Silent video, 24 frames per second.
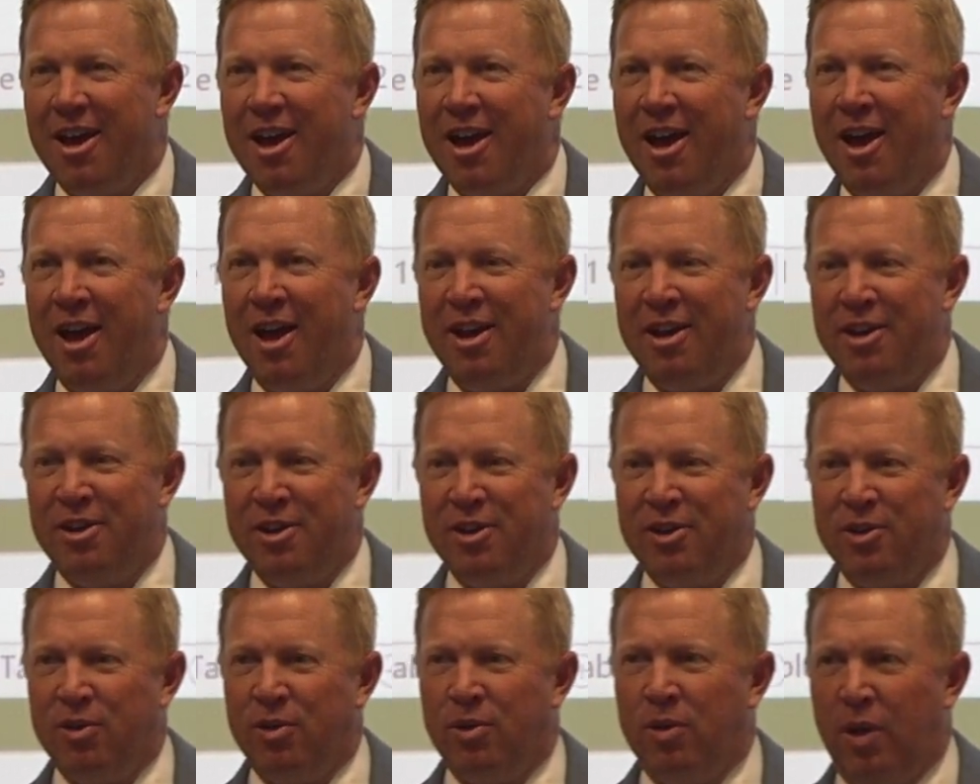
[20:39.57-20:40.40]

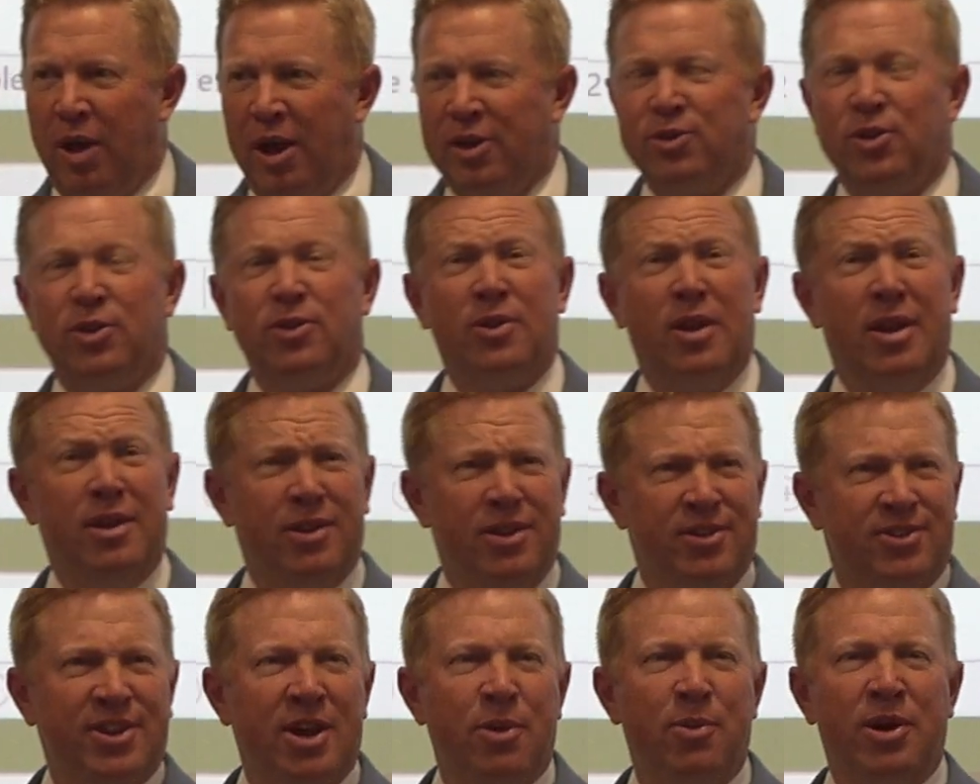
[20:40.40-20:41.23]
And well,
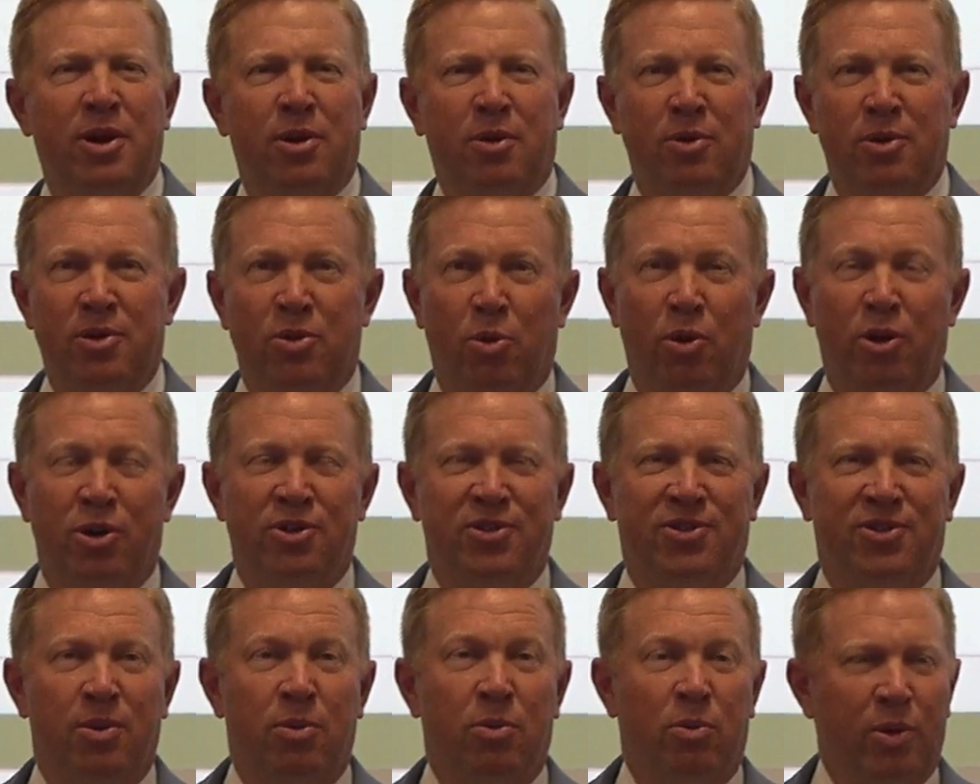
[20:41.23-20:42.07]
let's say we earned
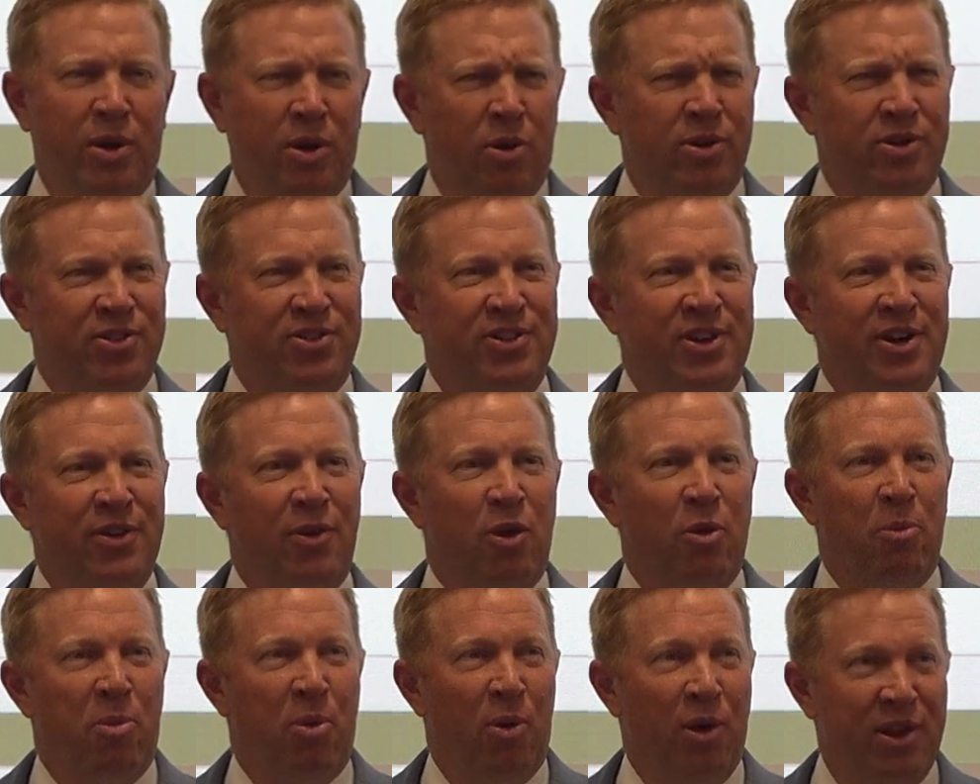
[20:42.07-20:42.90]

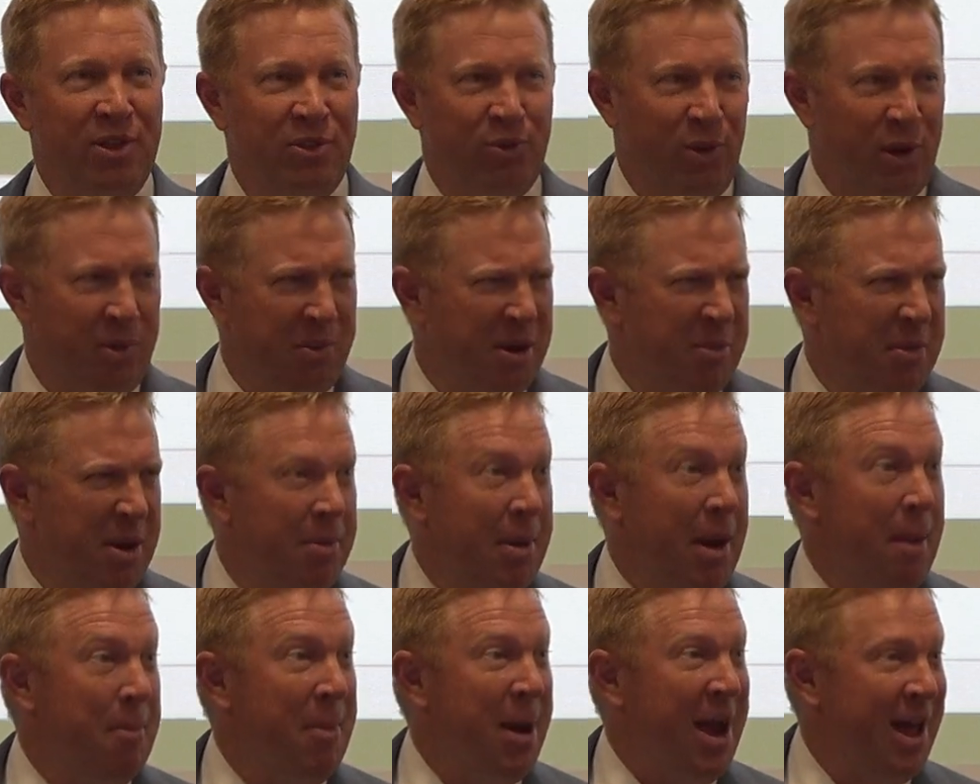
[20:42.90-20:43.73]
0.3. I'm going to make
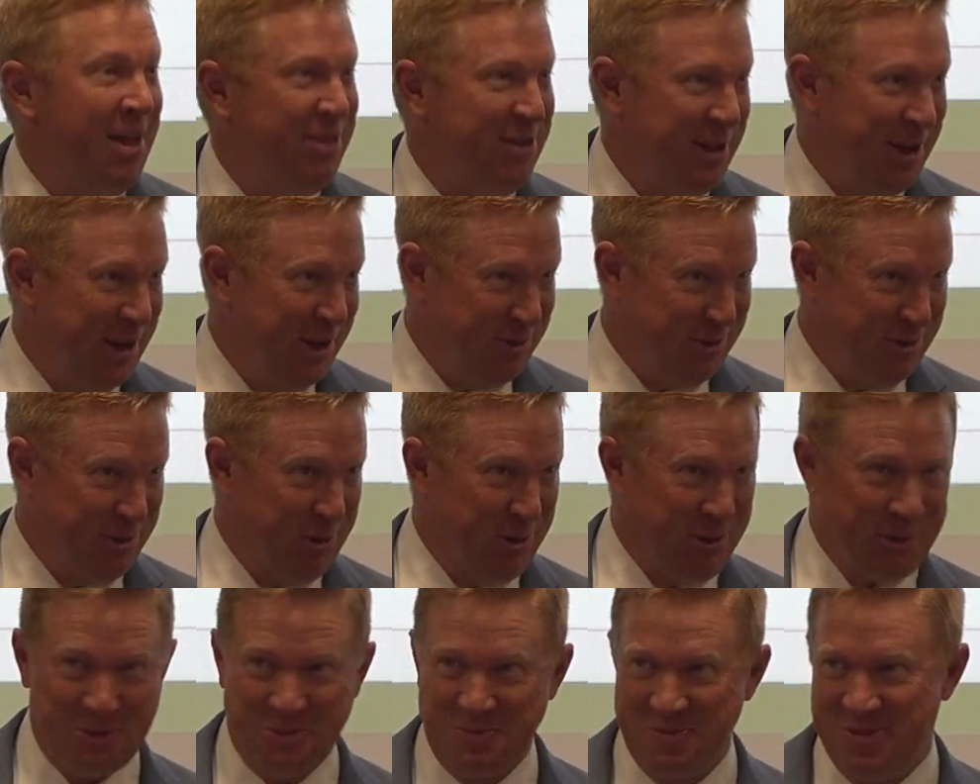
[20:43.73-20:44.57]
my math
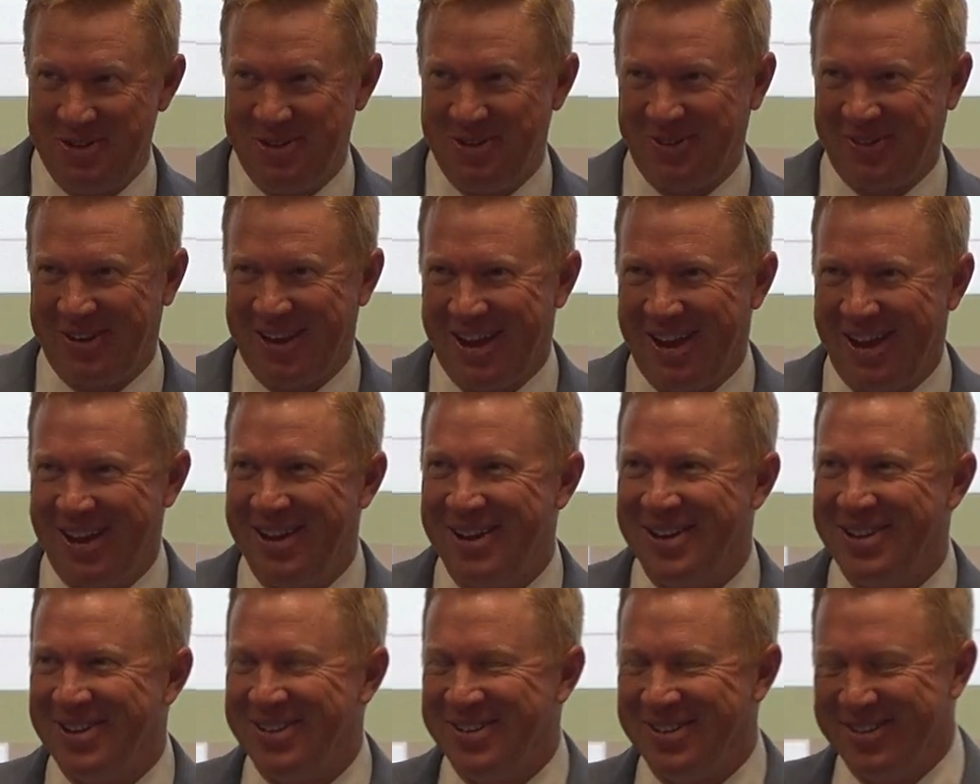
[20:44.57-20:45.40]
easier, okay?
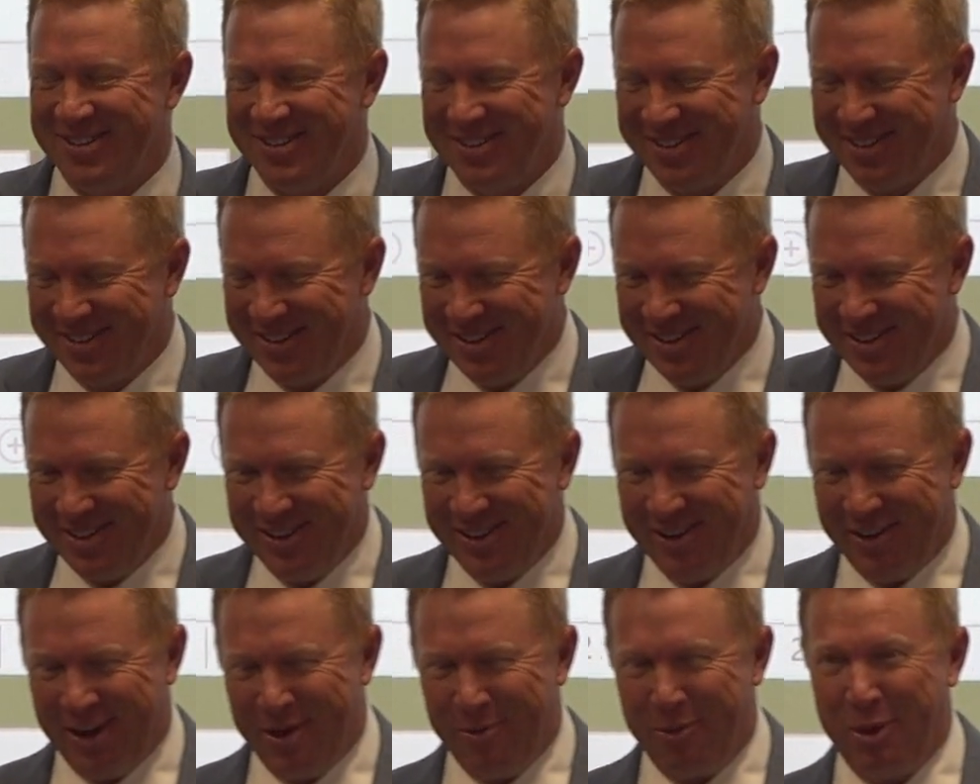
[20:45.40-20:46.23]

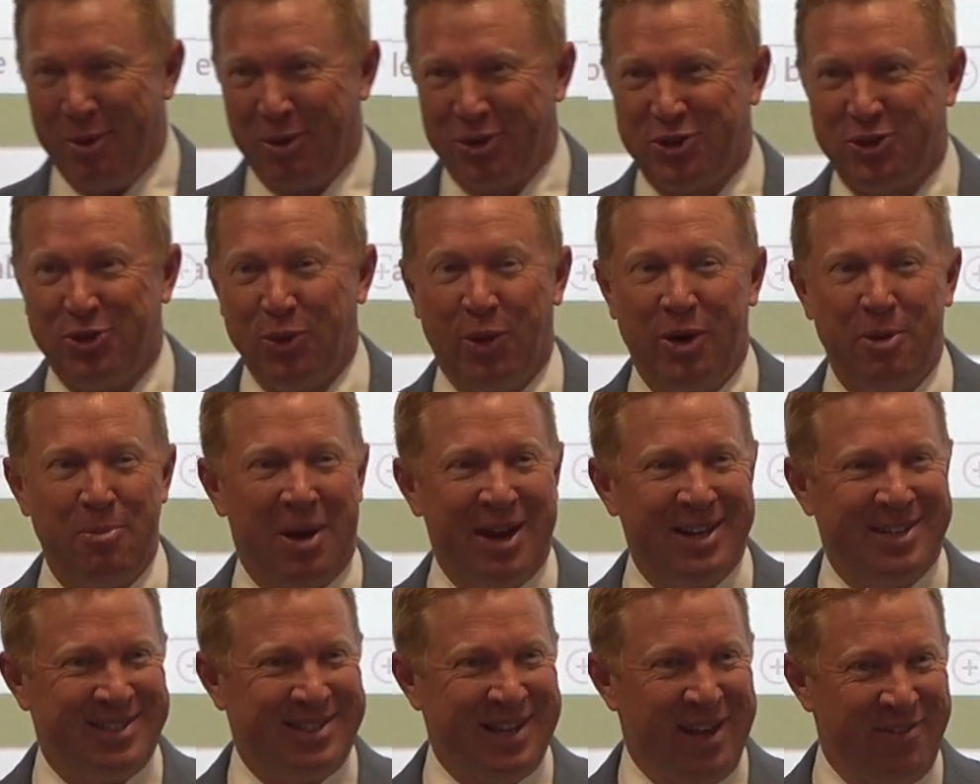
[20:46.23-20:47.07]
All right, we were short by
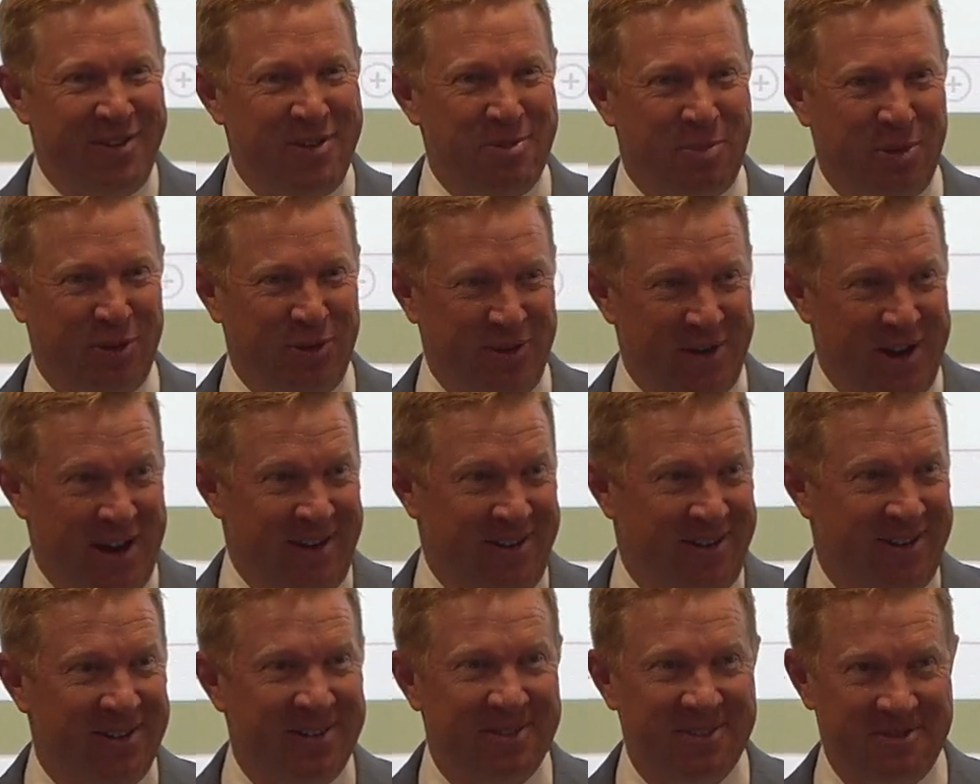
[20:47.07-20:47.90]

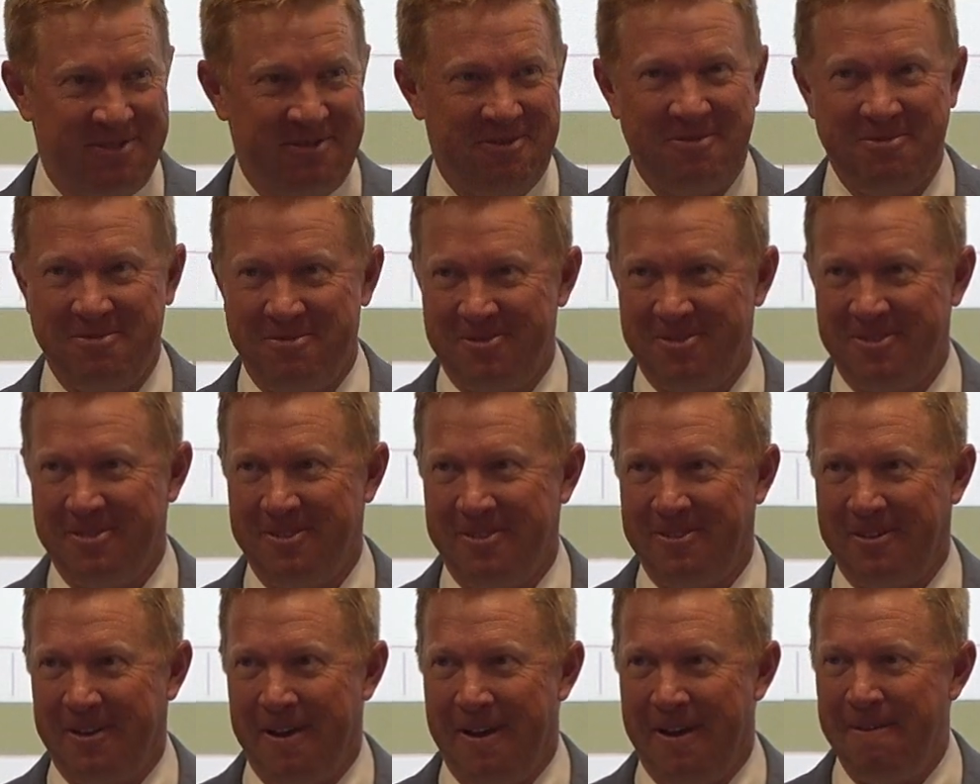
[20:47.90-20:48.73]
7%,
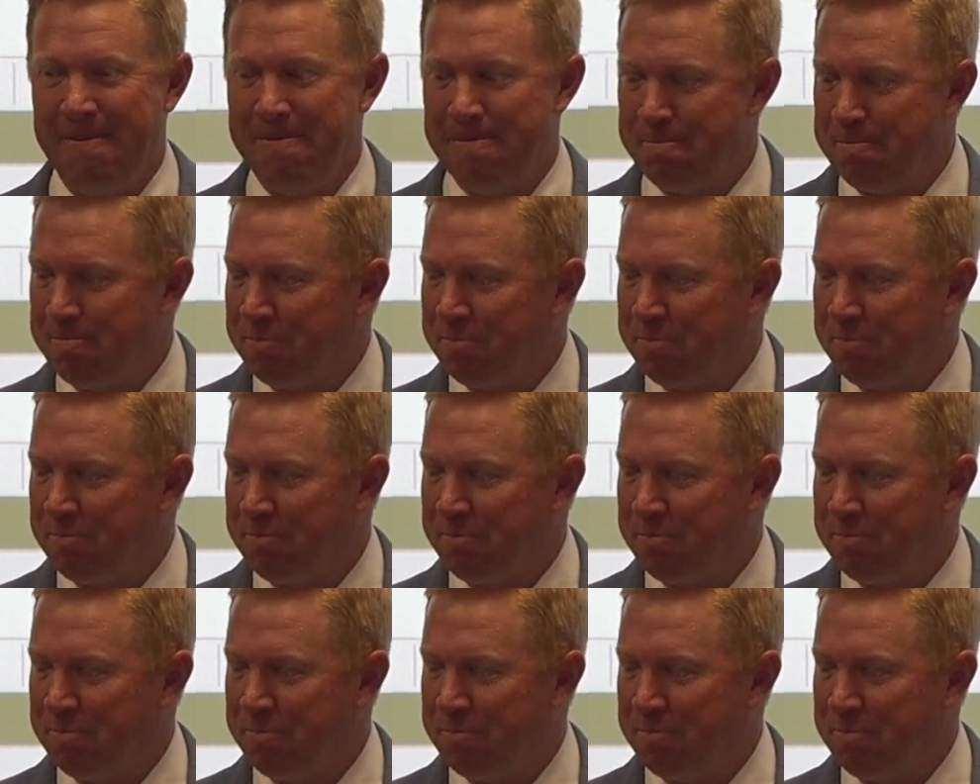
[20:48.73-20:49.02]
okay?